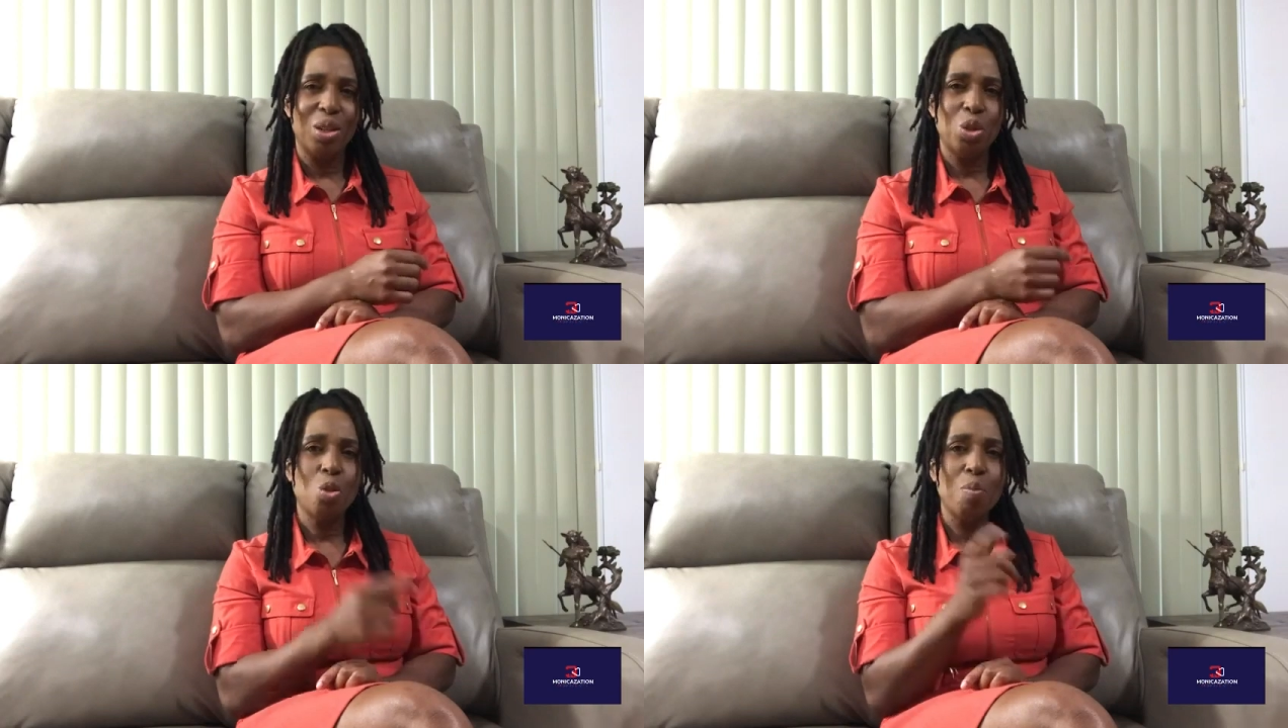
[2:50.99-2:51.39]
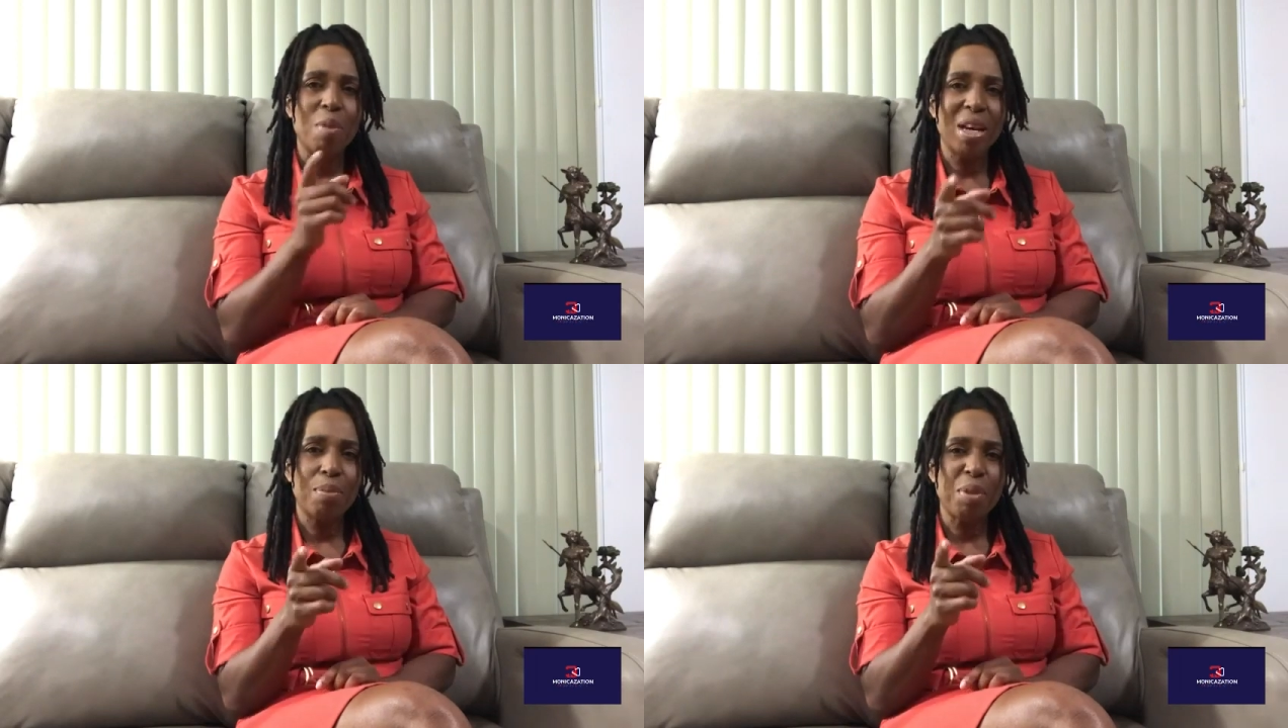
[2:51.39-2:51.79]
to
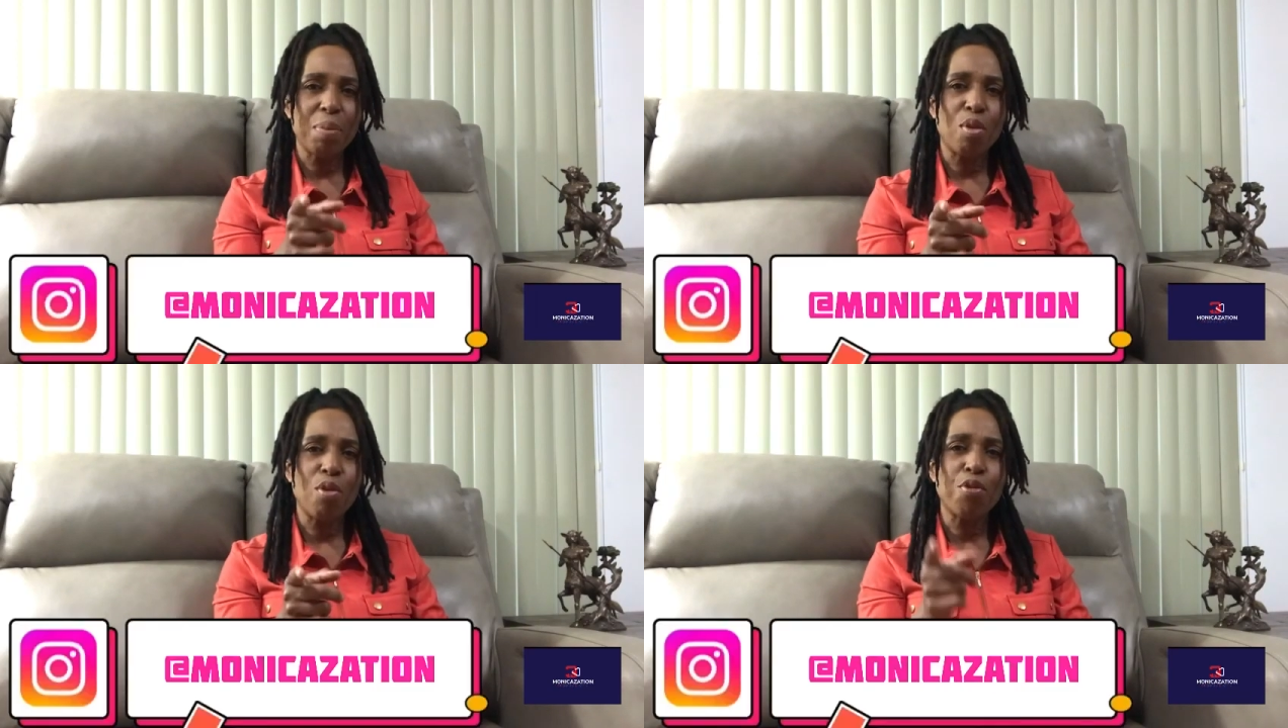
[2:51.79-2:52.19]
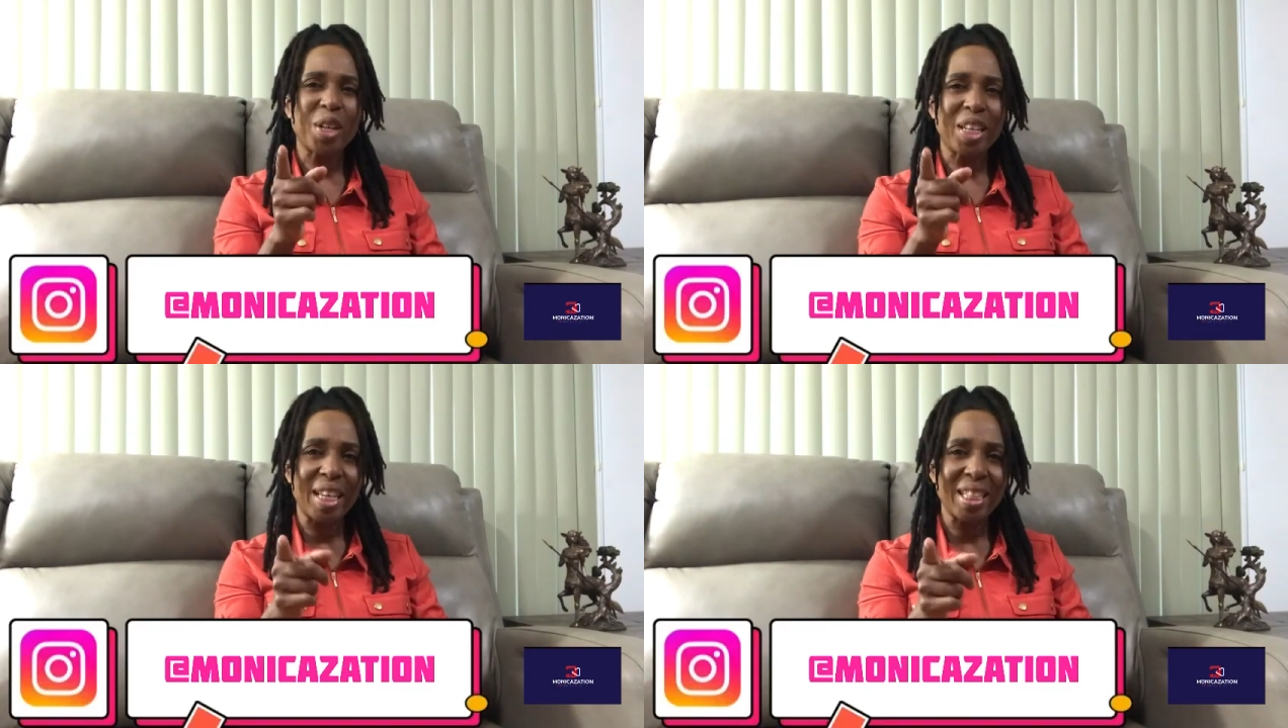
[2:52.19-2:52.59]
make people
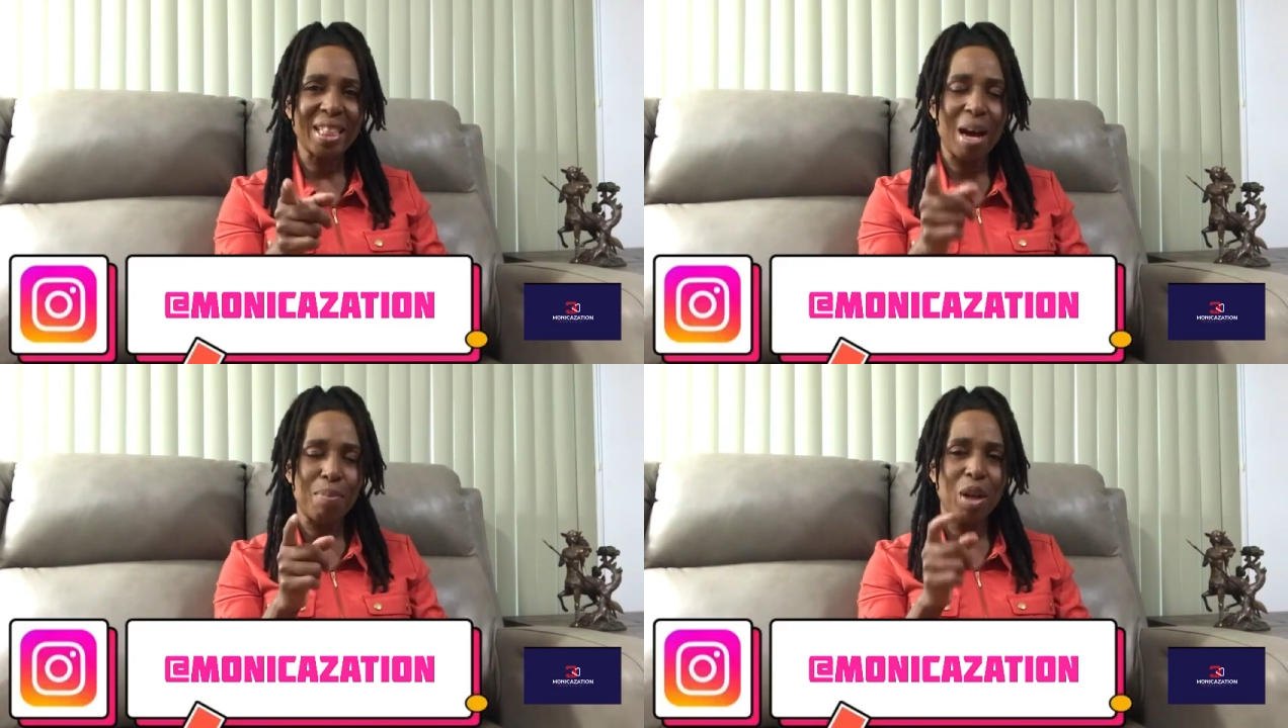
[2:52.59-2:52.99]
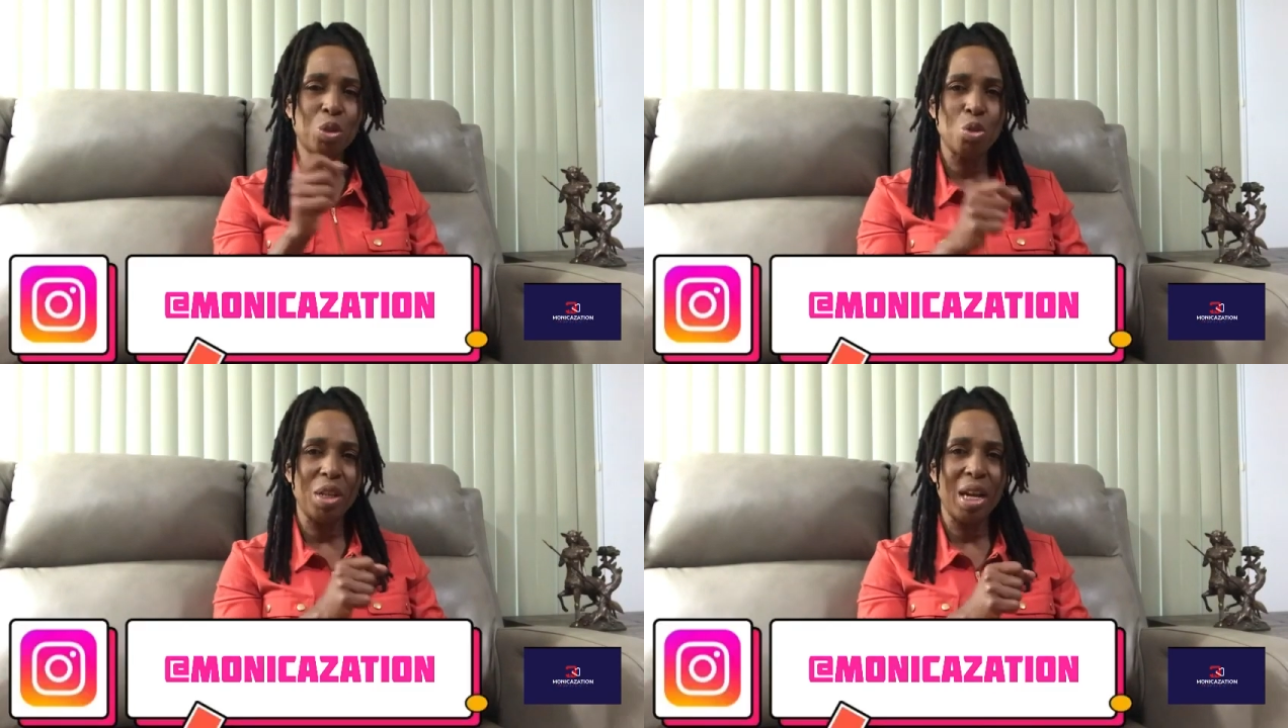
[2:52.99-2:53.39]
forget
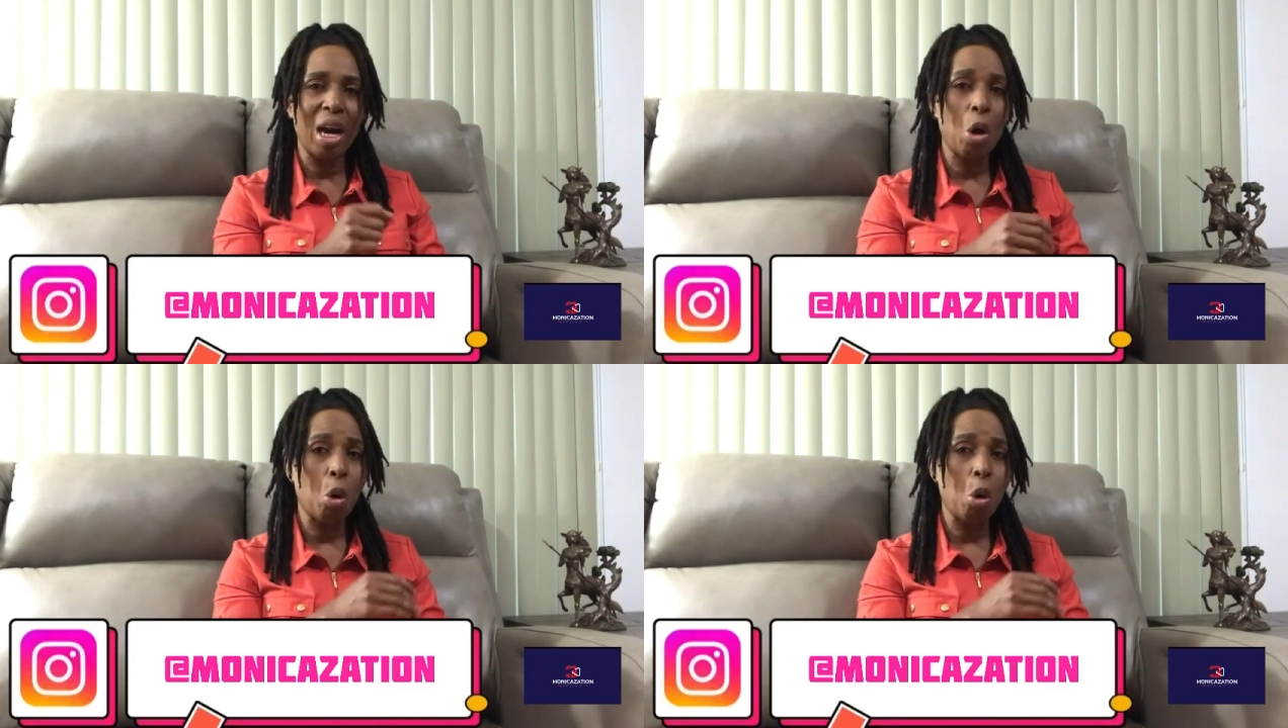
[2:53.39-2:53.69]
about who they are,